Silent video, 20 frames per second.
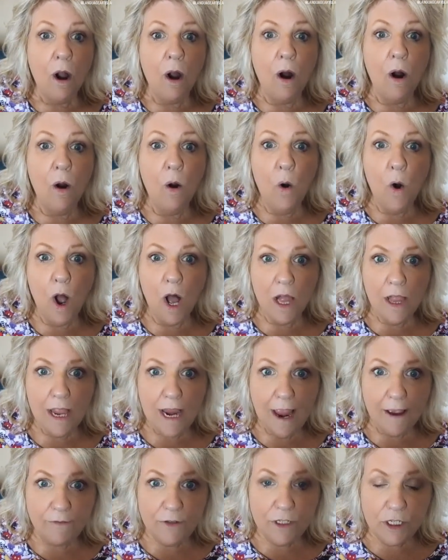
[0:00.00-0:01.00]
oh, all I
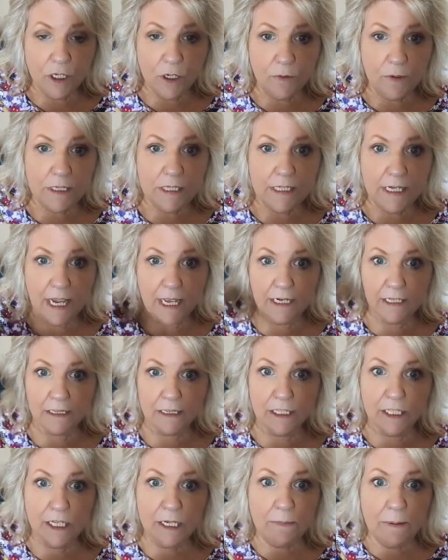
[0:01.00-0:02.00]
have to do is get a
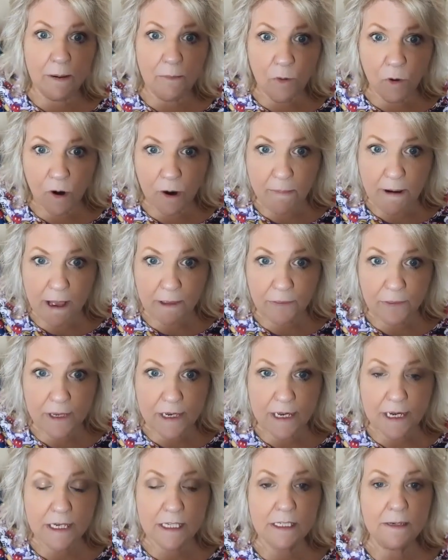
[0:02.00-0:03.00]
little bit more about
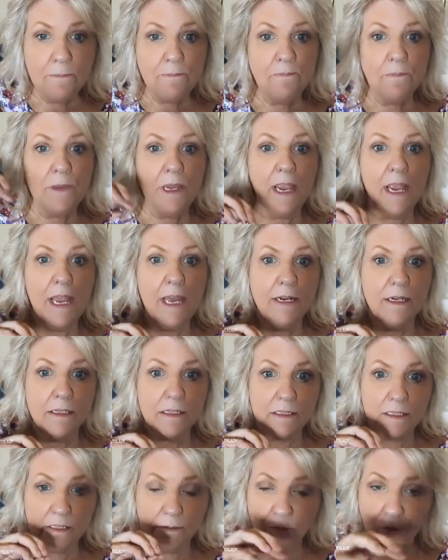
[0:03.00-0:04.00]
this, and
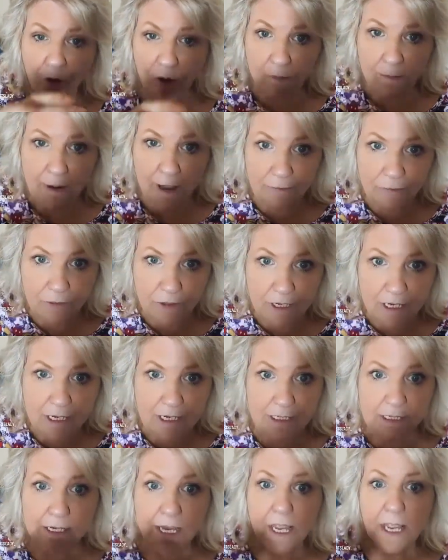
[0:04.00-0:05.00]
some more about
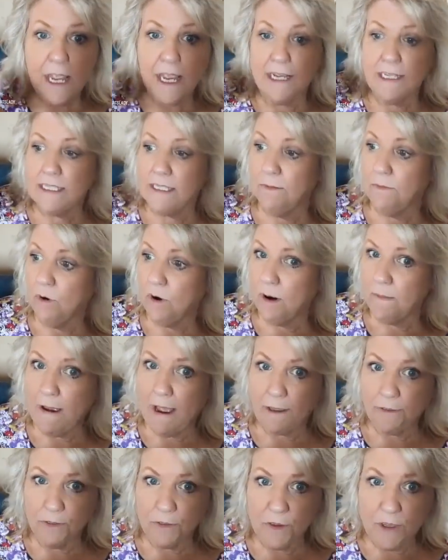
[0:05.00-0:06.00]
this, and some more about